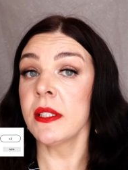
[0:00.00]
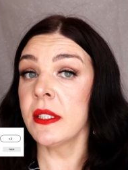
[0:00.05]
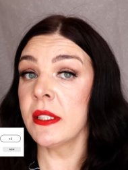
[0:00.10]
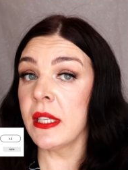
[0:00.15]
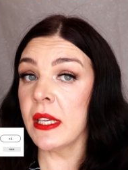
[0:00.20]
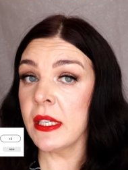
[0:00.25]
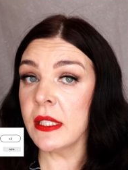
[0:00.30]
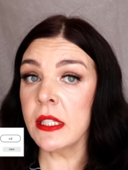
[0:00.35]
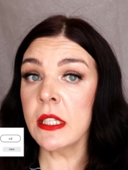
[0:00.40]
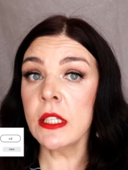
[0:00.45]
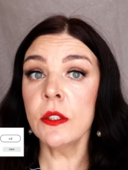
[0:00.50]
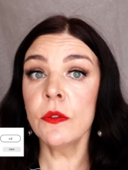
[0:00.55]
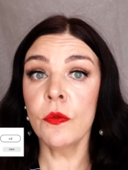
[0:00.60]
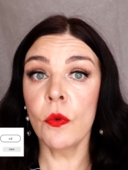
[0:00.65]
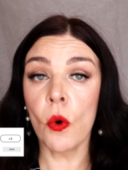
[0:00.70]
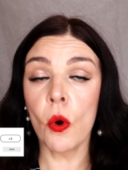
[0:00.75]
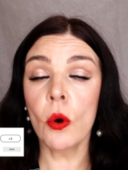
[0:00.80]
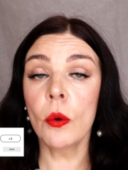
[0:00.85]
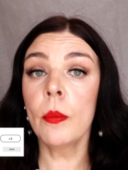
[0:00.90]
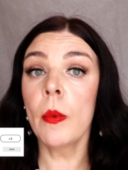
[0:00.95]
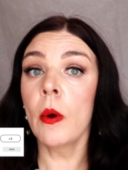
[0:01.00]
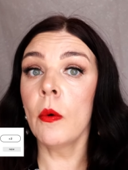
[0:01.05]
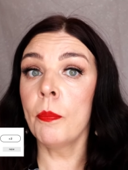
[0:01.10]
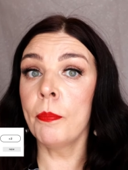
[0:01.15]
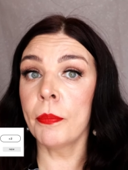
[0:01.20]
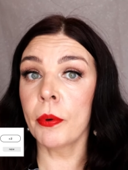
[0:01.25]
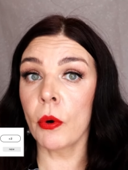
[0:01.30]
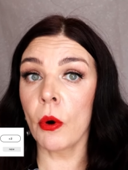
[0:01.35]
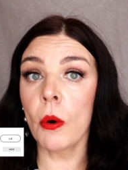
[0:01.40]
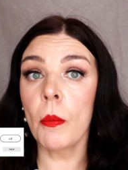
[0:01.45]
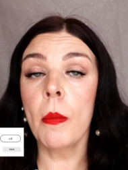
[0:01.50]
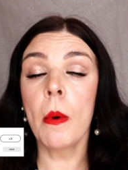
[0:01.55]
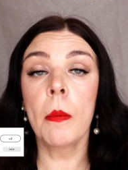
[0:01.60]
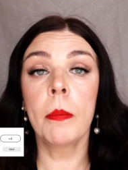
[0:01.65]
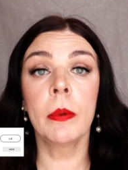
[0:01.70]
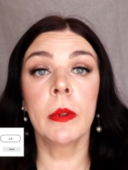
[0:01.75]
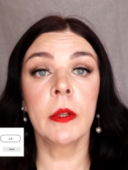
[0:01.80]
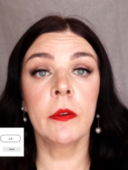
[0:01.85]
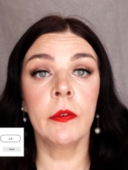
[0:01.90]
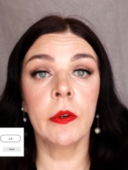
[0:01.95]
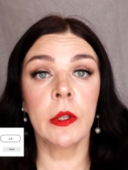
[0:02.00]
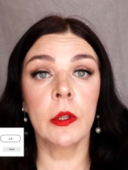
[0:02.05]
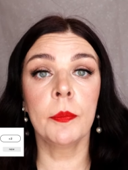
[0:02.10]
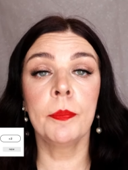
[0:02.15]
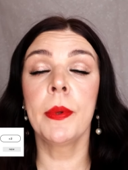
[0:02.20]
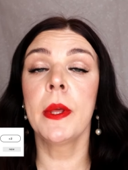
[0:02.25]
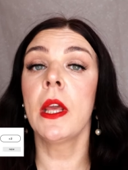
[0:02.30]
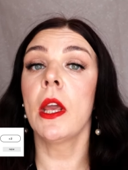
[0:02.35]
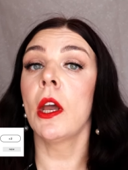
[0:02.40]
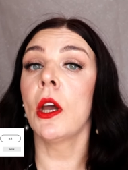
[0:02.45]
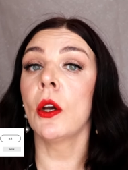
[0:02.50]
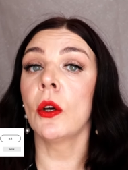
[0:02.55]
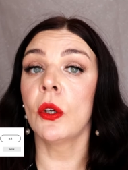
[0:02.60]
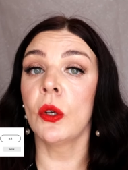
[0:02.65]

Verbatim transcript: This is formal probably will be a uh,